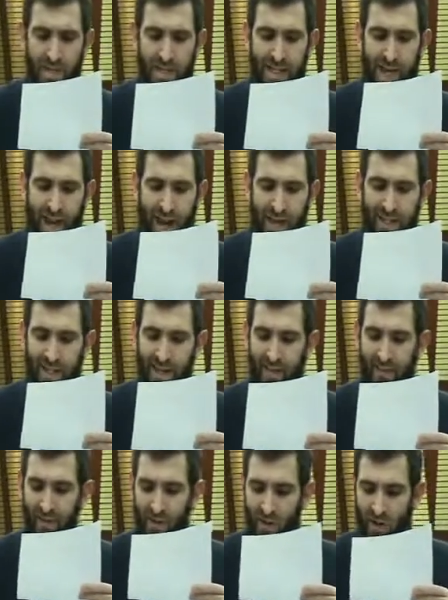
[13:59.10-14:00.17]
This
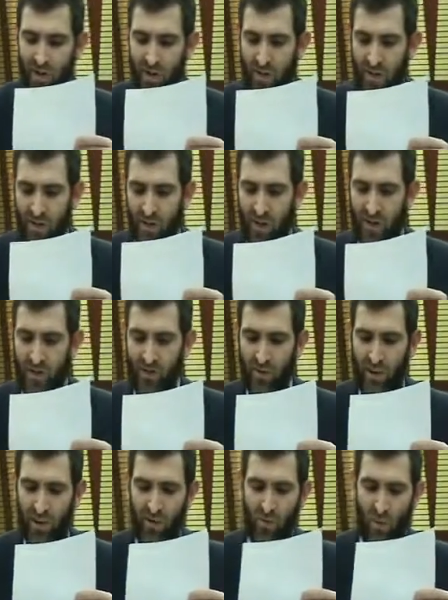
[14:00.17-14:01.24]
ate fiyotza
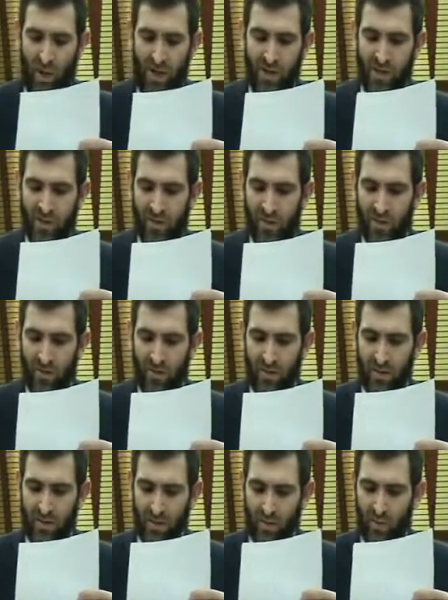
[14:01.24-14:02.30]
the Hillel went
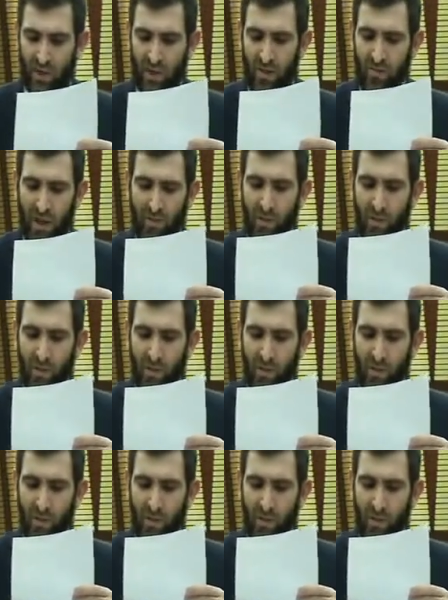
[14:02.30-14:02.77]
to greet him.